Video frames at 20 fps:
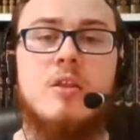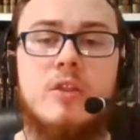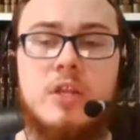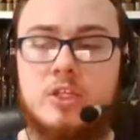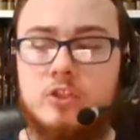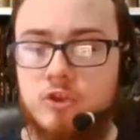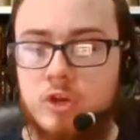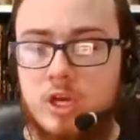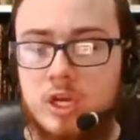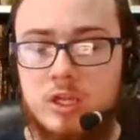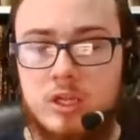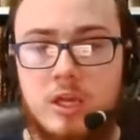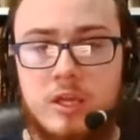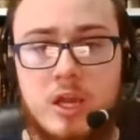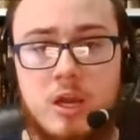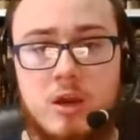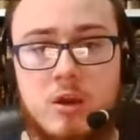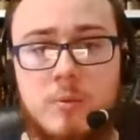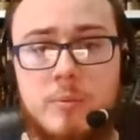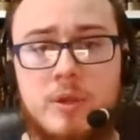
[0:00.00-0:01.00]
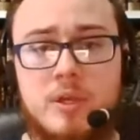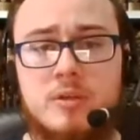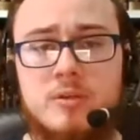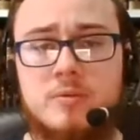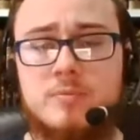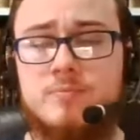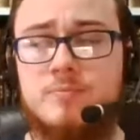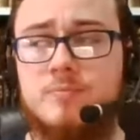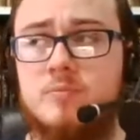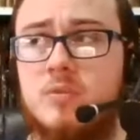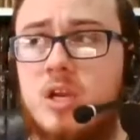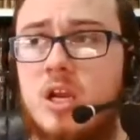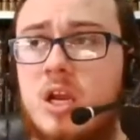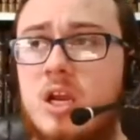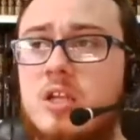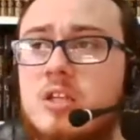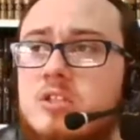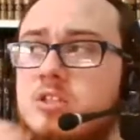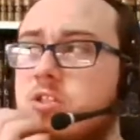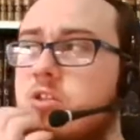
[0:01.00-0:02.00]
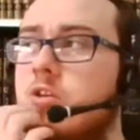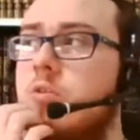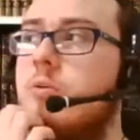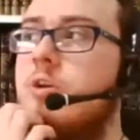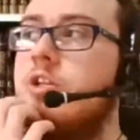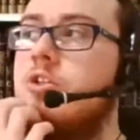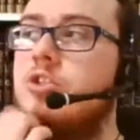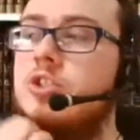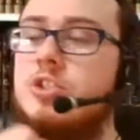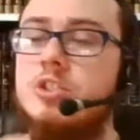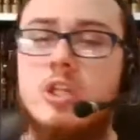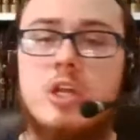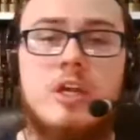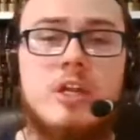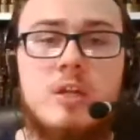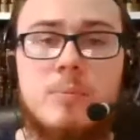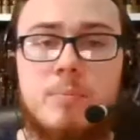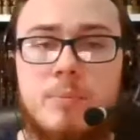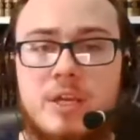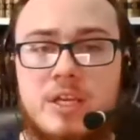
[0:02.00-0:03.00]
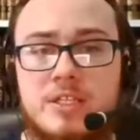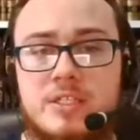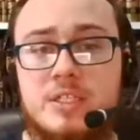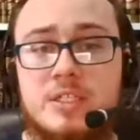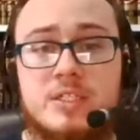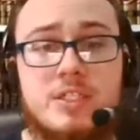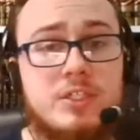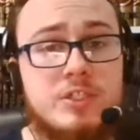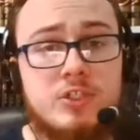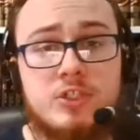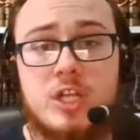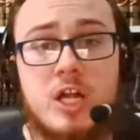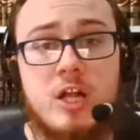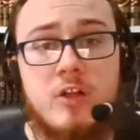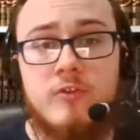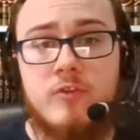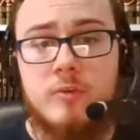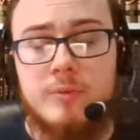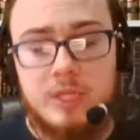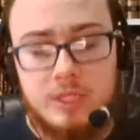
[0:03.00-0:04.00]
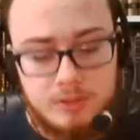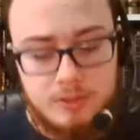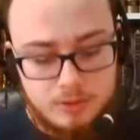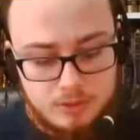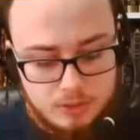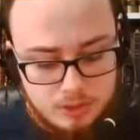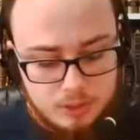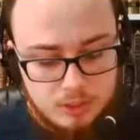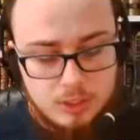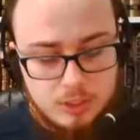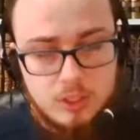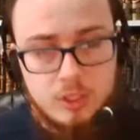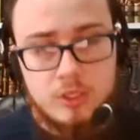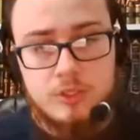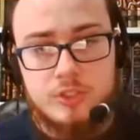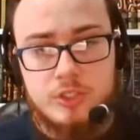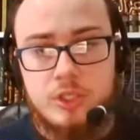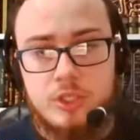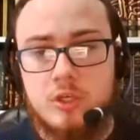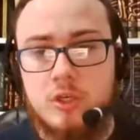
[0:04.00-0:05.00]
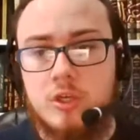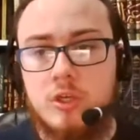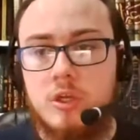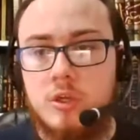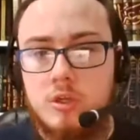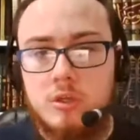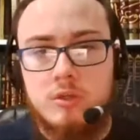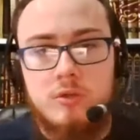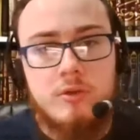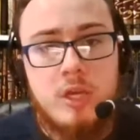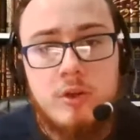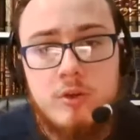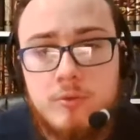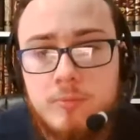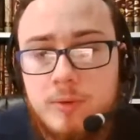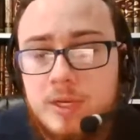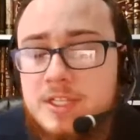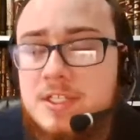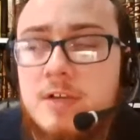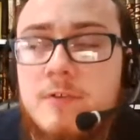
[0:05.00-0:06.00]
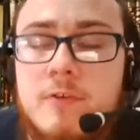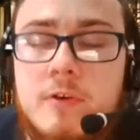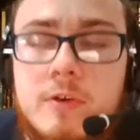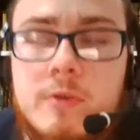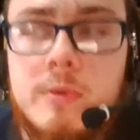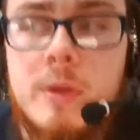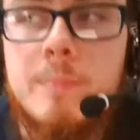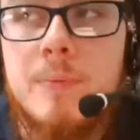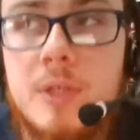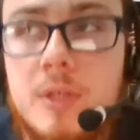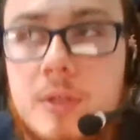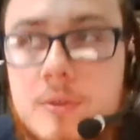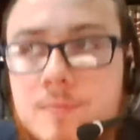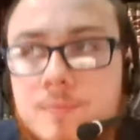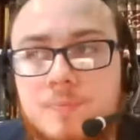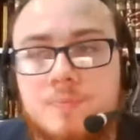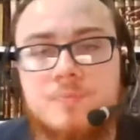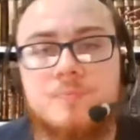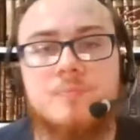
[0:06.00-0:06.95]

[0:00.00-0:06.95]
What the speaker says: then try and learn Arabic. And when you just learn the basics, it's just alphabet. So I know myself, I remember